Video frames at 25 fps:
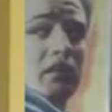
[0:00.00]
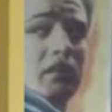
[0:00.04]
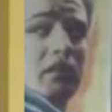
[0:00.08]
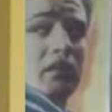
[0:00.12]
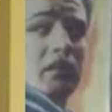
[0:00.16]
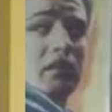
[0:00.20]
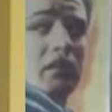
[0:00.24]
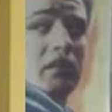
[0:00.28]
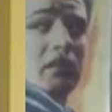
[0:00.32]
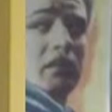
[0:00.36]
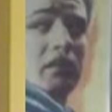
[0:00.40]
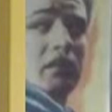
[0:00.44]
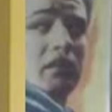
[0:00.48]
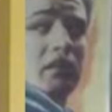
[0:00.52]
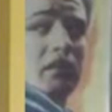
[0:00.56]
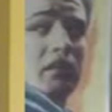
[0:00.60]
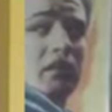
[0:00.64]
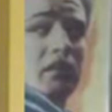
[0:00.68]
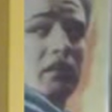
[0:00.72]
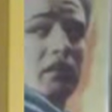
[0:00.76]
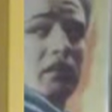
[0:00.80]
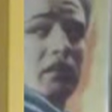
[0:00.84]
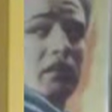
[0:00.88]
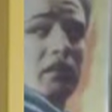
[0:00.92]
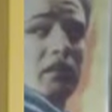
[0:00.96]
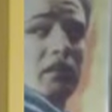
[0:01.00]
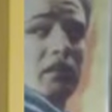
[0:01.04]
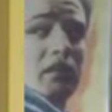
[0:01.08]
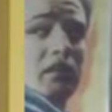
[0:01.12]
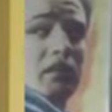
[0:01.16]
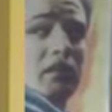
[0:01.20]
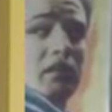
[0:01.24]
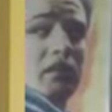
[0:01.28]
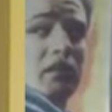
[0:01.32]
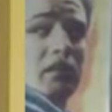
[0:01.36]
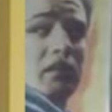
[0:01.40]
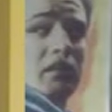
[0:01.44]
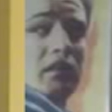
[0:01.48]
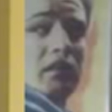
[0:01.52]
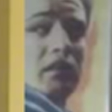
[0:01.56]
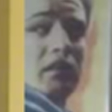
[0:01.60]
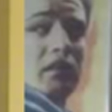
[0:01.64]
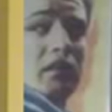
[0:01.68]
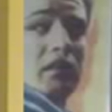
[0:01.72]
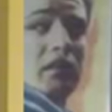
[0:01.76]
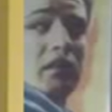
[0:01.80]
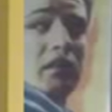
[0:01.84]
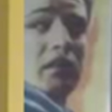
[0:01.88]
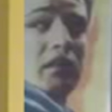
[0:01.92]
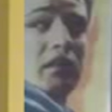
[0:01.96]

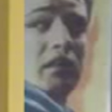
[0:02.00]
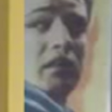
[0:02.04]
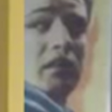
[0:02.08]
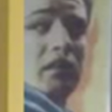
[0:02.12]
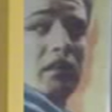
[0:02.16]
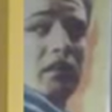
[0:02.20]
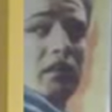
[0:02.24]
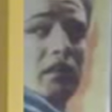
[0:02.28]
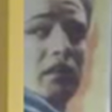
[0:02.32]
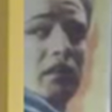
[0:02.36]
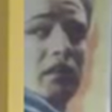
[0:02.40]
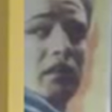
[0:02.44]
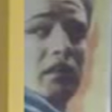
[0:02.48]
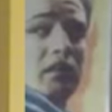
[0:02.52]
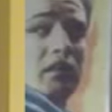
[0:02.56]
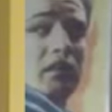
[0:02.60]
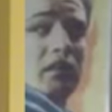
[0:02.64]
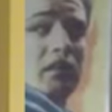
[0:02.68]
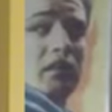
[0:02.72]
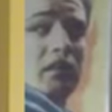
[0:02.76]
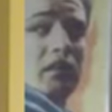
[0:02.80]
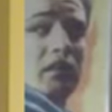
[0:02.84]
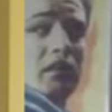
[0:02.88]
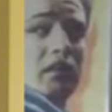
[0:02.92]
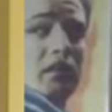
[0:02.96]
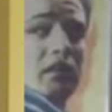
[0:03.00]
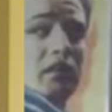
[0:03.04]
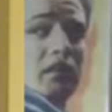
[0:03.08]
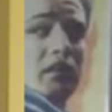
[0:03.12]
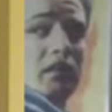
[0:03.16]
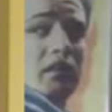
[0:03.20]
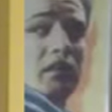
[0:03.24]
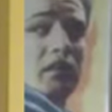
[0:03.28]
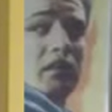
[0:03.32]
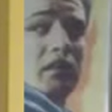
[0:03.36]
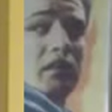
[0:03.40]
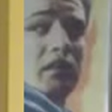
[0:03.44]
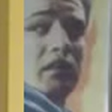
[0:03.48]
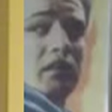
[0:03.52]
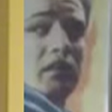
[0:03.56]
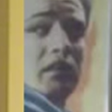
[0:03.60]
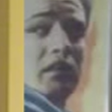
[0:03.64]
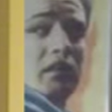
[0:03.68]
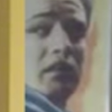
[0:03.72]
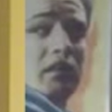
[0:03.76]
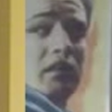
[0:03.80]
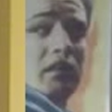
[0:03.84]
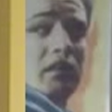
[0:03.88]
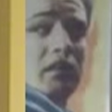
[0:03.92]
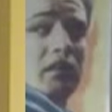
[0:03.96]

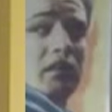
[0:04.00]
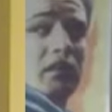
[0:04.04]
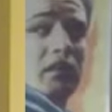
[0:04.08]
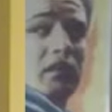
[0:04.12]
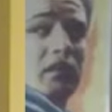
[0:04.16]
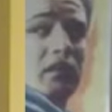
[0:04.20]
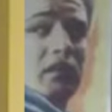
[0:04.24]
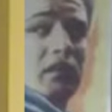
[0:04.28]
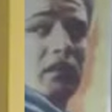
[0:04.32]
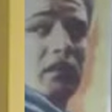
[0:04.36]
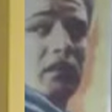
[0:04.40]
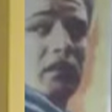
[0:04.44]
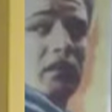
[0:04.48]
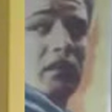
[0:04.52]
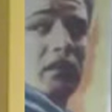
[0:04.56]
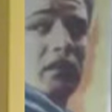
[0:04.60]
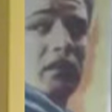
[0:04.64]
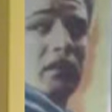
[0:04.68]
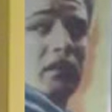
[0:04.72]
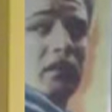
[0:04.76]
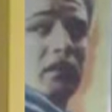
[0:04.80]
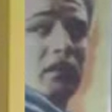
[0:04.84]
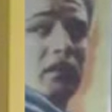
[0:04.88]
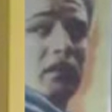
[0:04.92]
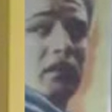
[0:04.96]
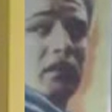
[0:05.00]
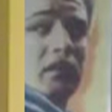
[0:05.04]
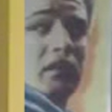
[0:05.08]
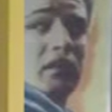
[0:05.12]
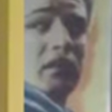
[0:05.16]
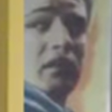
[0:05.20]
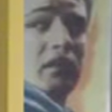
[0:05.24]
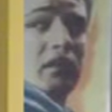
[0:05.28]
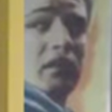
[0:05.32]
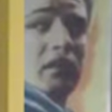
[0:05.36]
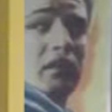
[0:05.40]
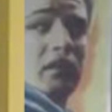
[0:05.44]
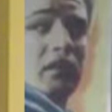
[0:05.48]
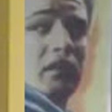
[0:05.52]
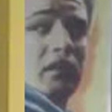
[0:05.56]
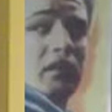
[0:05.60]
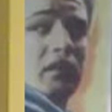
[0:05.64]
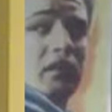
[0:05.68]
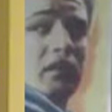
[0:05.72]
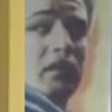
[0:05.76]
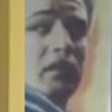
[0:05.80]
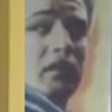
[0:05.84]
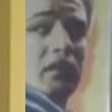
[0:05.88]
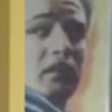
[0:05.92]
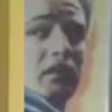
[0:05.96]

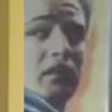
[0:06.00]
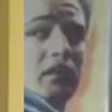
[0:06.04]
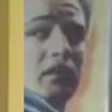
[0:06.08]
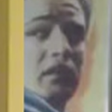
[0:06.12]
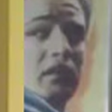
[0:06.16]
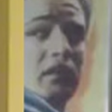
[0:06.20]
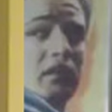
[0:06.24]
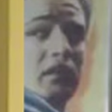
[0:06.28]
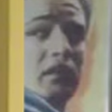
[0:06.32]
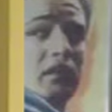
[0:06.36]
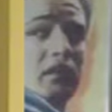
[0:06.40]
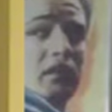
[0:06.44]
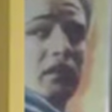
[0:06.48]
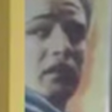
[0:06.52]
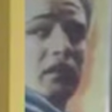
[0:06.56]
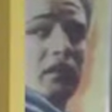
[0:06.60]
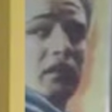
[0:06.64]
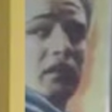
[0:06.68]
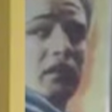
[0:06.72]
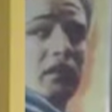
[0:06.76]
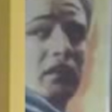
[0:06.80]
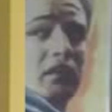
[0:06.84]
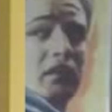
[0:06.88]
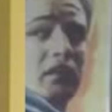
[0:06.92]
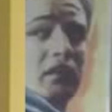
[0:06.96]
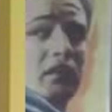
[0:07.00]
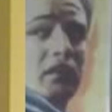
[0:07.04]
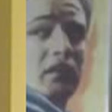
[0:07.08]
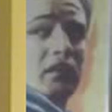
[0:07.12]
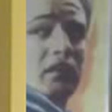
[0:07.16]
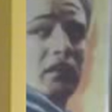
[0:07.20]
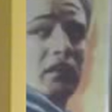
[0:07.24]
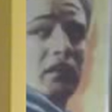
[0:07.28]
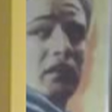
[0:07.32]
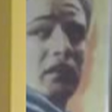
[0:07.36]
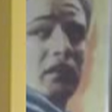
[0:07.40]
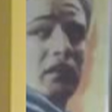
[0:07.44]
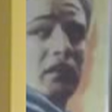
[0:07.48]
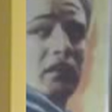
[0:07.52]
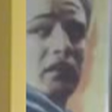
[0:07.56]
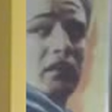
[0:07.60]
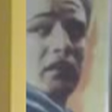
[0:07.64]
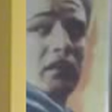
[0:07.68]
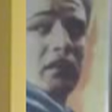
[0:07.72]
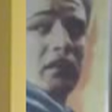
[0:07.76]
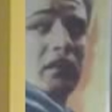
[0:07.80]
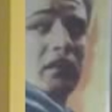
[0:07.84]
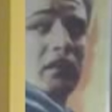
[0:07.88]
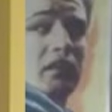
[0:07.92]
(not speaking)